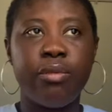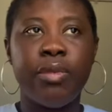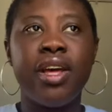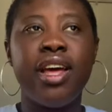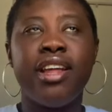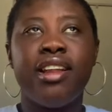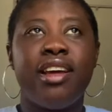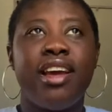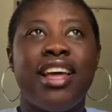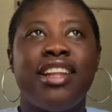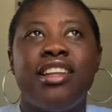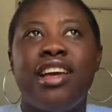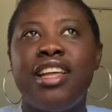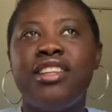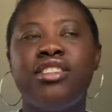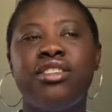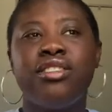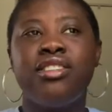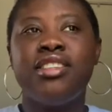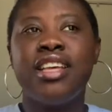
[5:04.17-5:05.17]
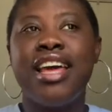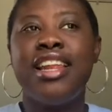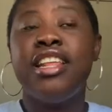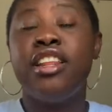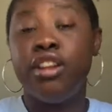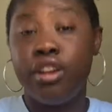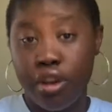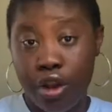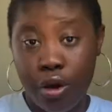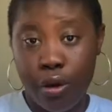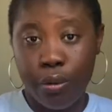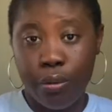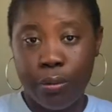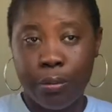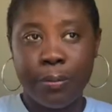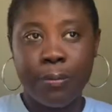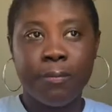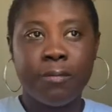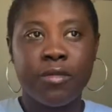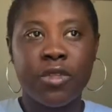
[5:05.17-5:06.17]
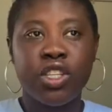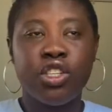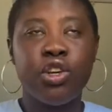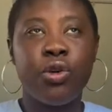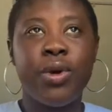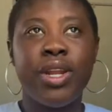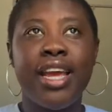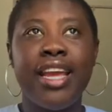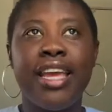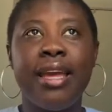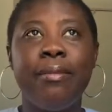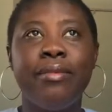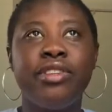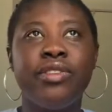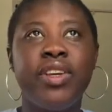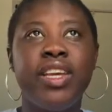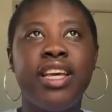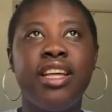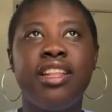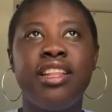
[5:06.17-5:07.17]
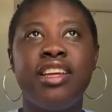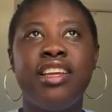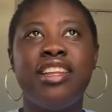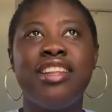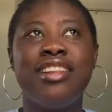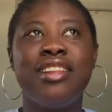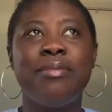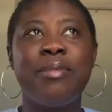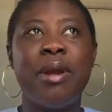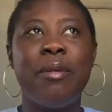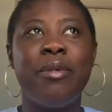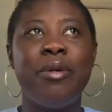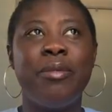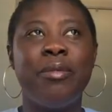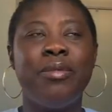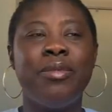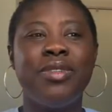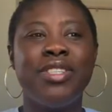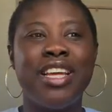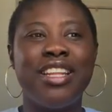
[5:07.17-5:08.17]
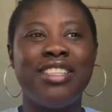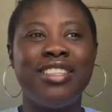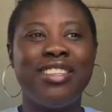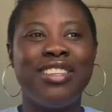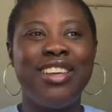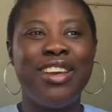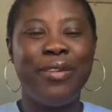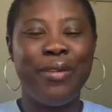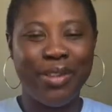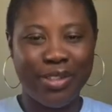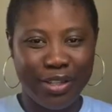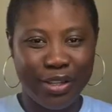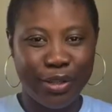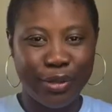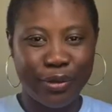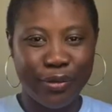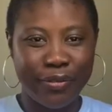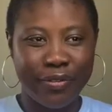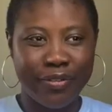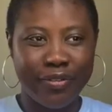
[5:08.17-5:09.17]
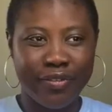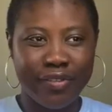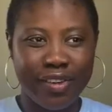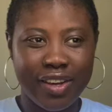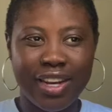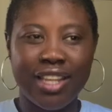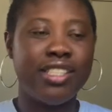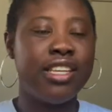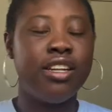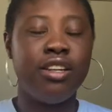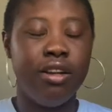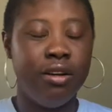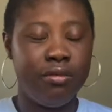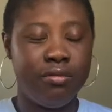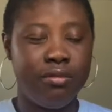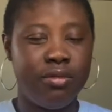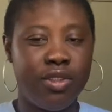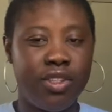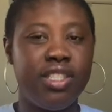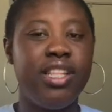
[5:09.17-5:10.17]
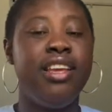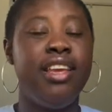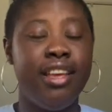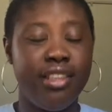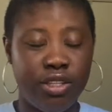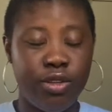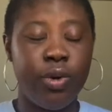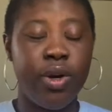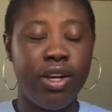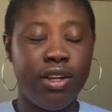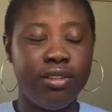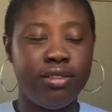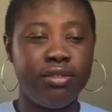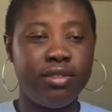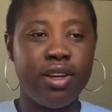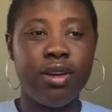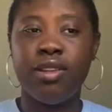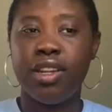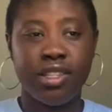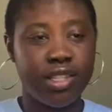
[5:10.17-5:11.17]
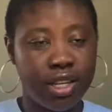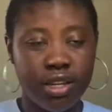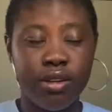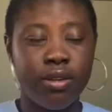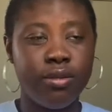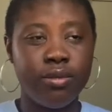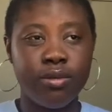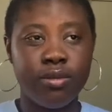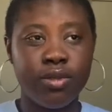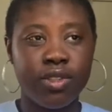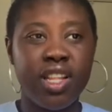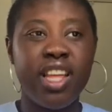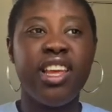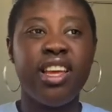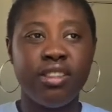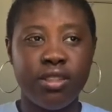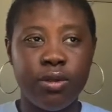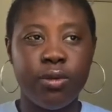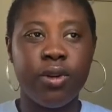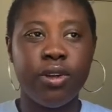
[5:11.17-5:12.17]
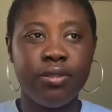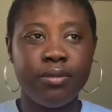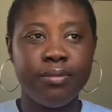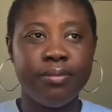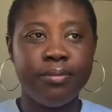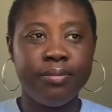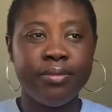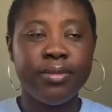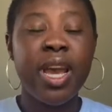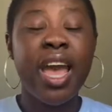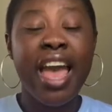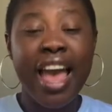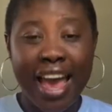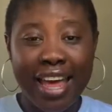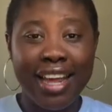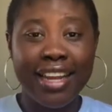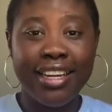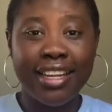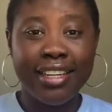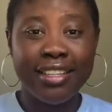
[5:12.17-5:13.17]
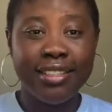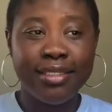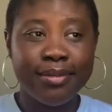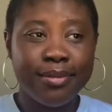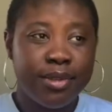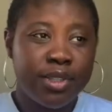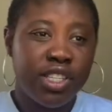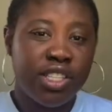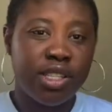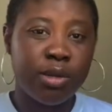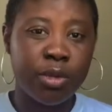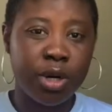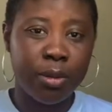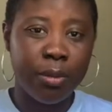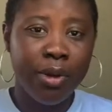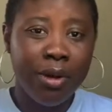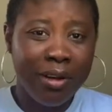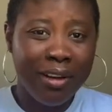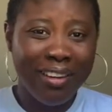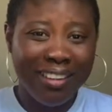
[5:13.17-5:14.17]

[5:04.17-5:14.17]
but I didn't know. So when I came to England, my mom said, "You're going to youth," and I said no. She's like, "Yes, you are," and I said no. She's like, "Yes, you are," and I did. She's the mom.